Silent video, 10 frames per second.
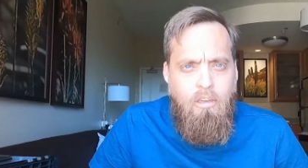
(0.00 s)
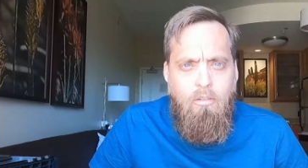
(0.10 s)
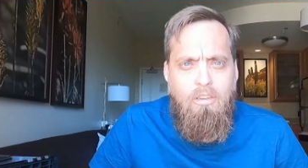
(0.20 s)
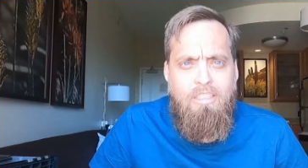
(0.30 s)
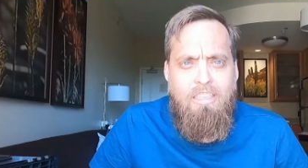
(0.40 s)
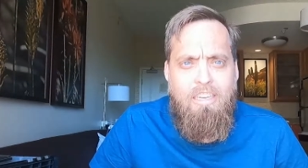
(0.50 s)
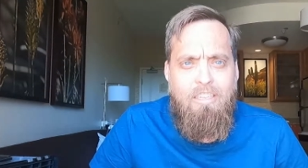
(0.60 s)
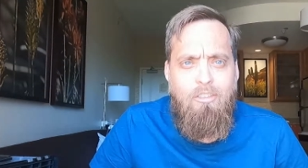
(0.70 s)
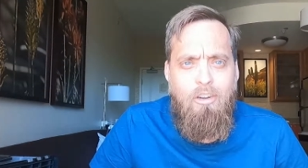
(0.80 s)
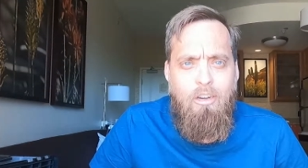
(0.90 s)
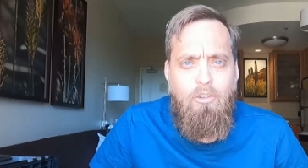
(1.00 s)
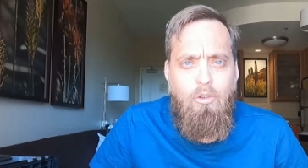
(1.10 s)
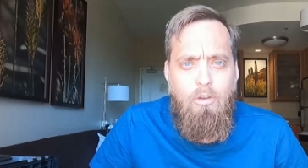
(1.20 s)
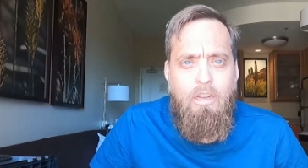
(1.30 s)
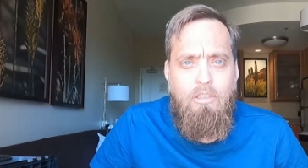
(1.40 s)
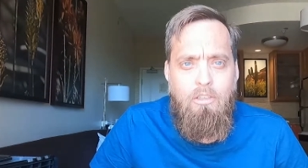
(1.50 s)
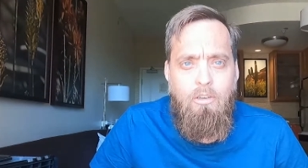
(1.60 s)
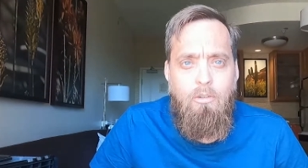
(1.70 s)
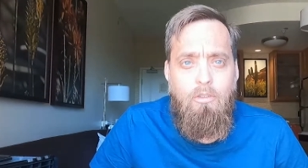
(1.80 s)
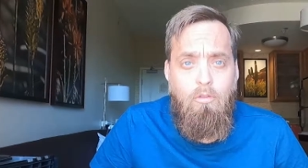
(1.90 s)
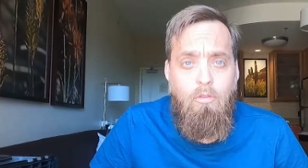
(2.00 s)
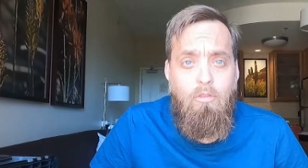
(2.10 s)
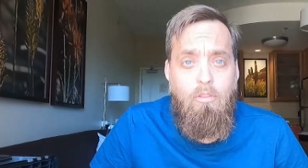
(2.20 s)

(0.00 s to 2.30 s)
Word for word: I want to say yesterday or two days ago. So